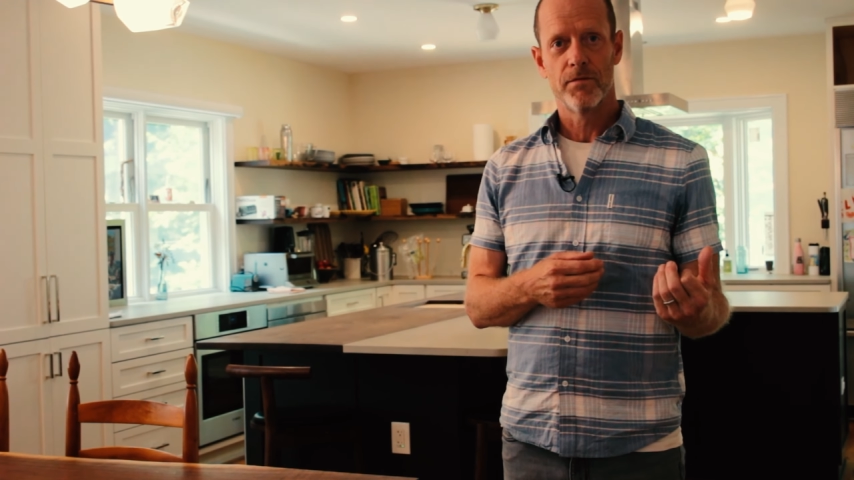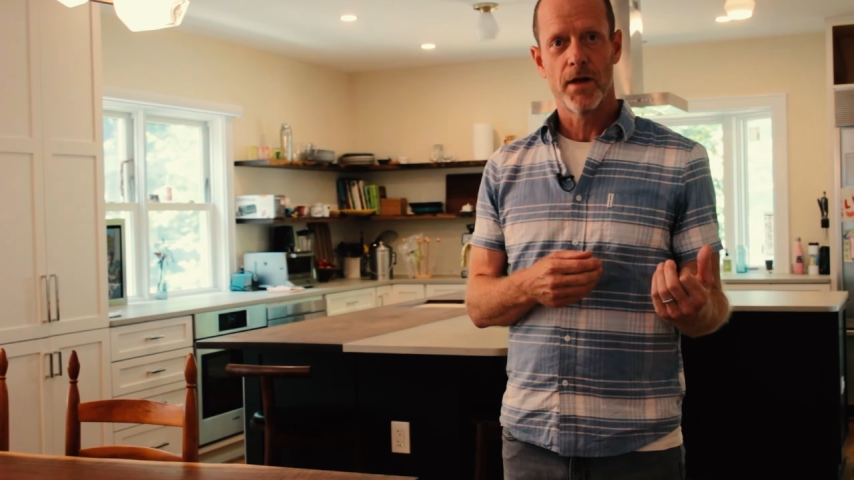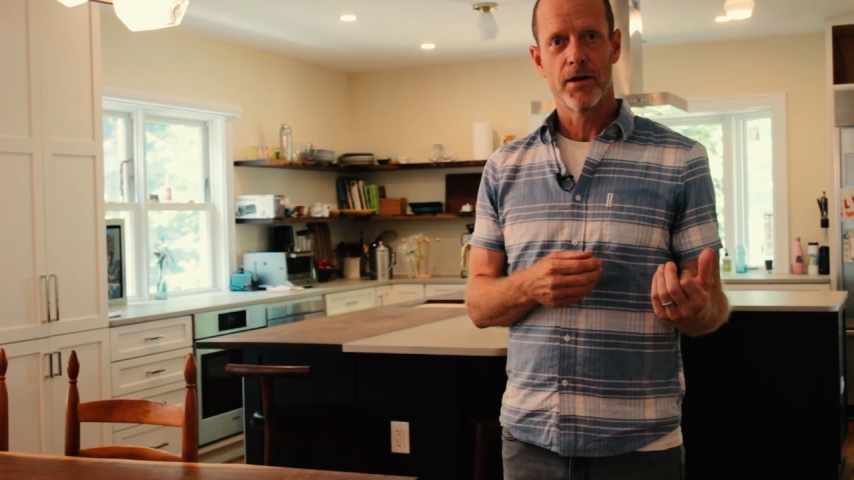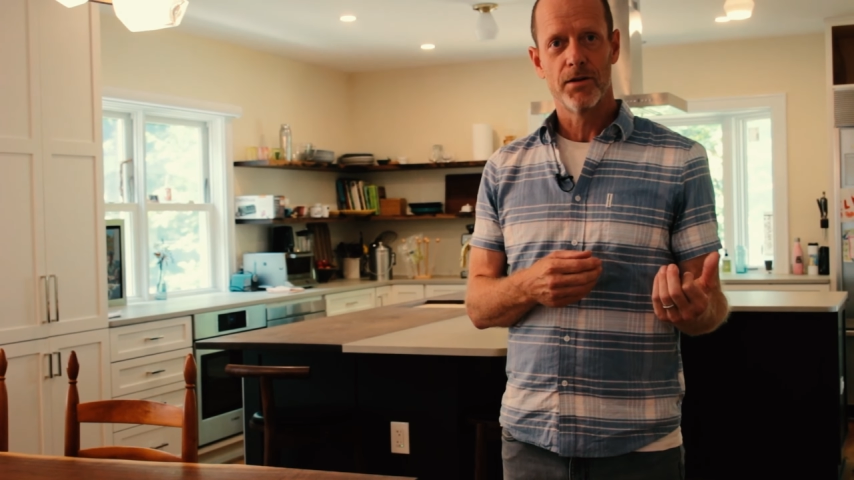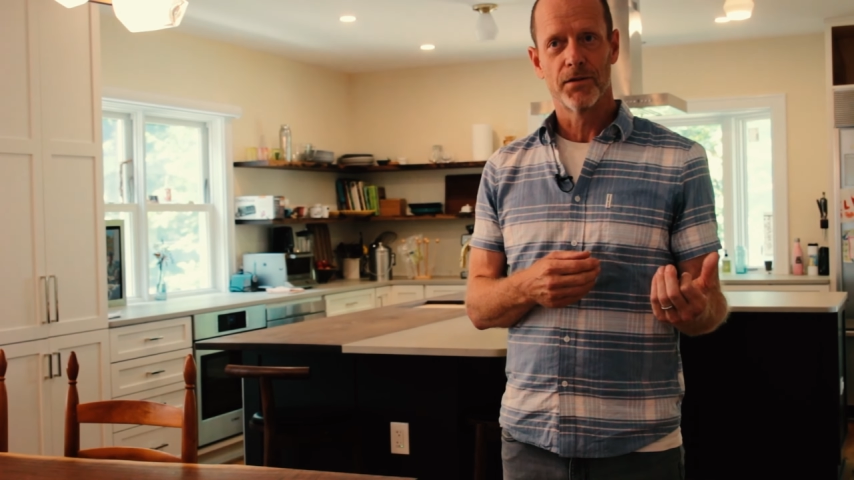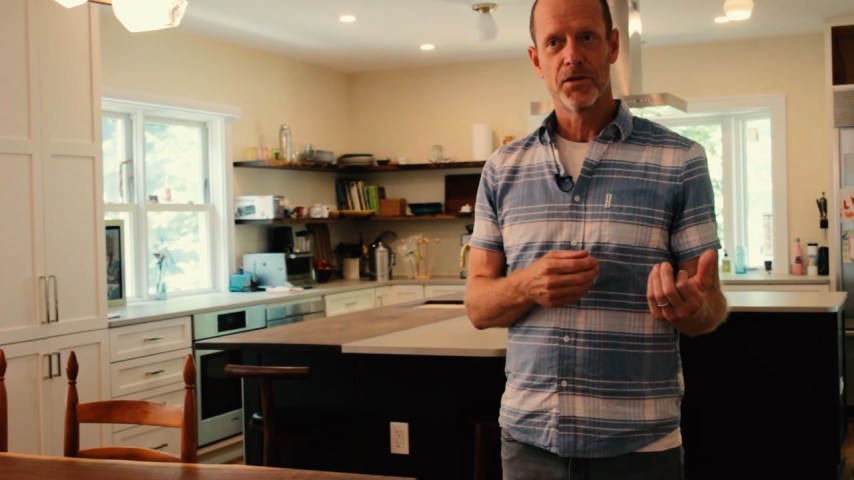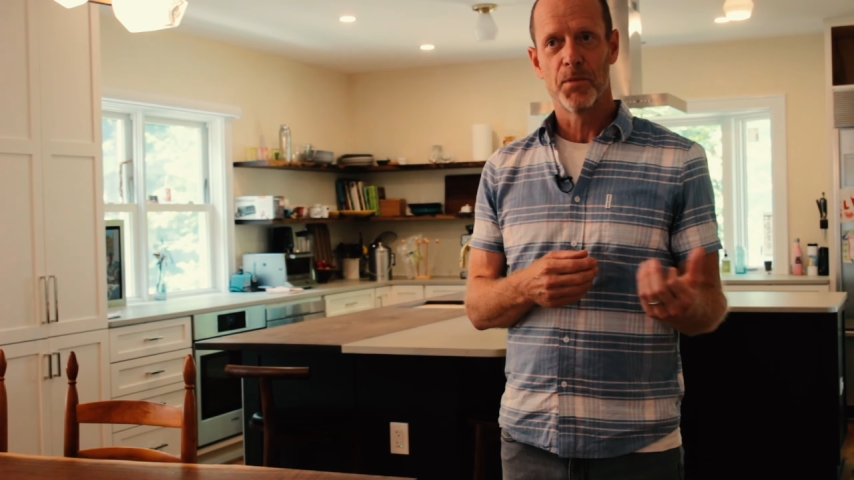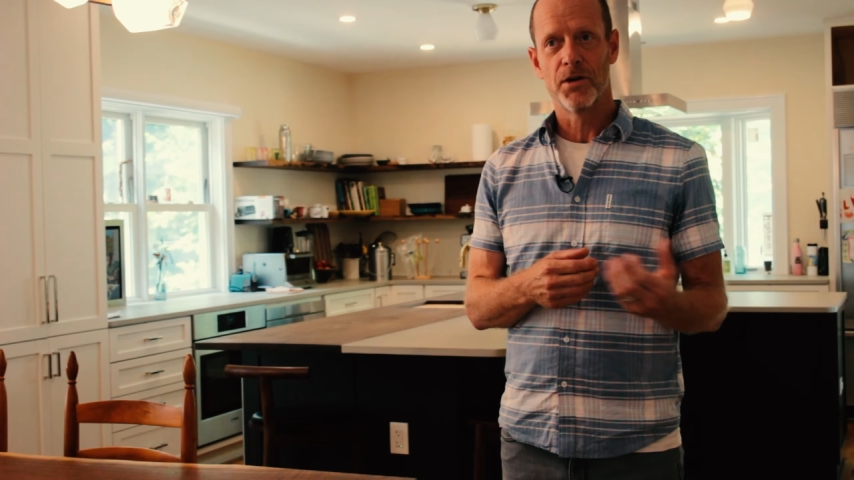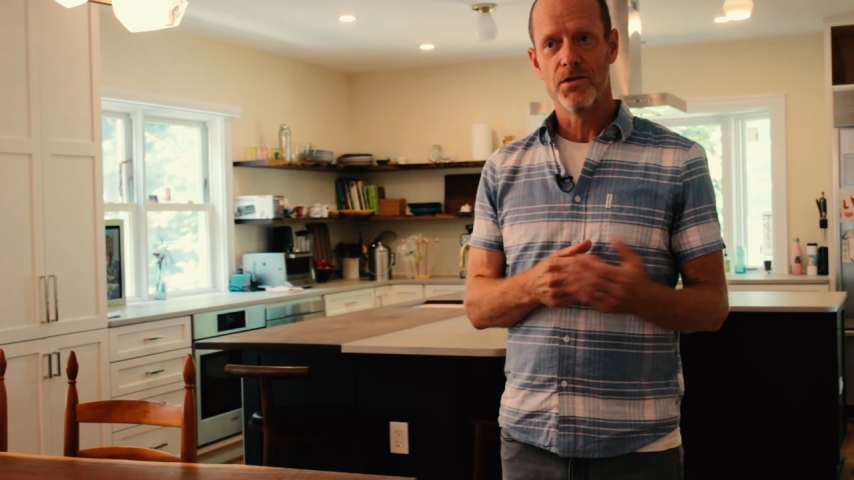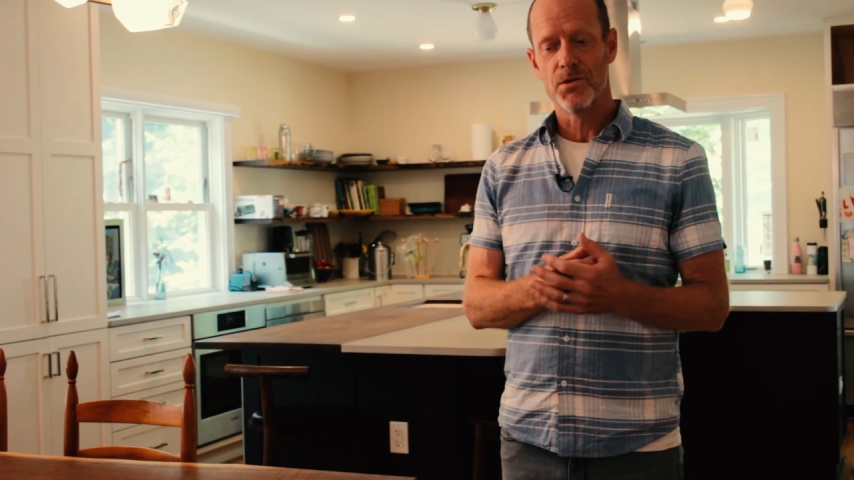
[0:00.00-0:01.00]
that guilty
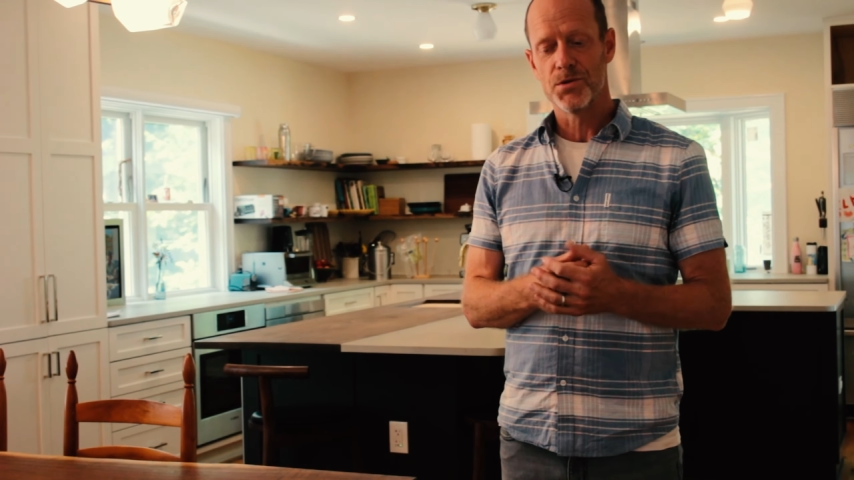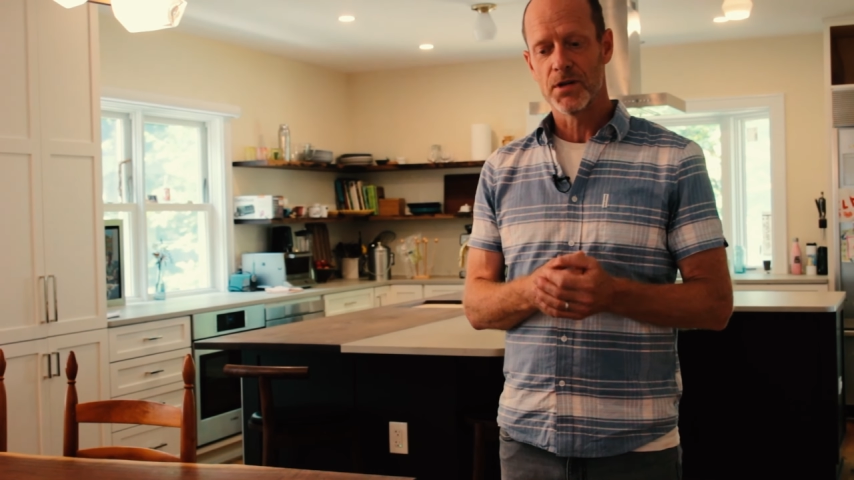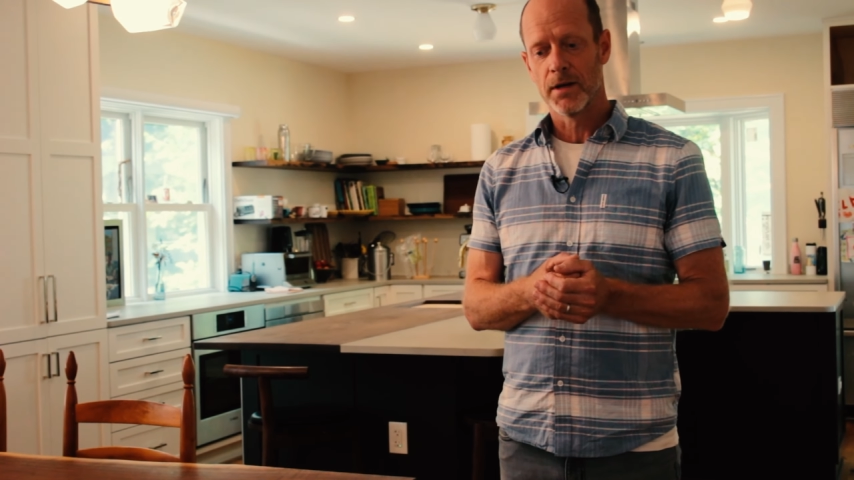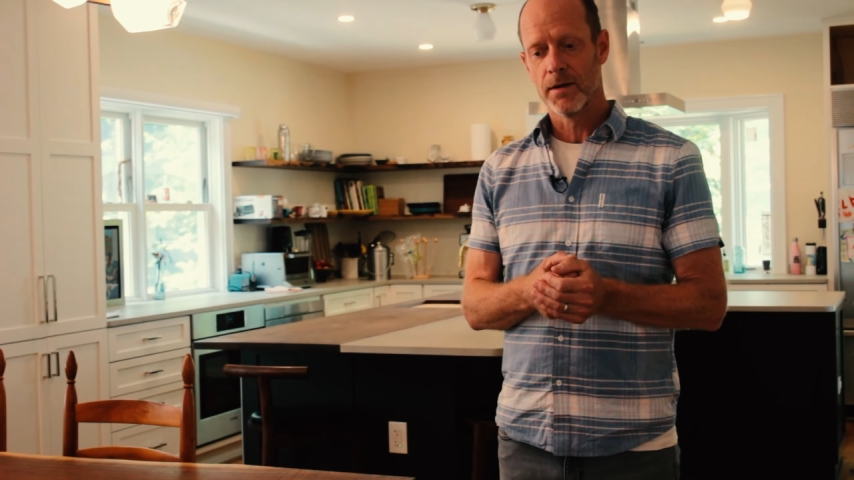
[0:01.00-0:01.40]
about using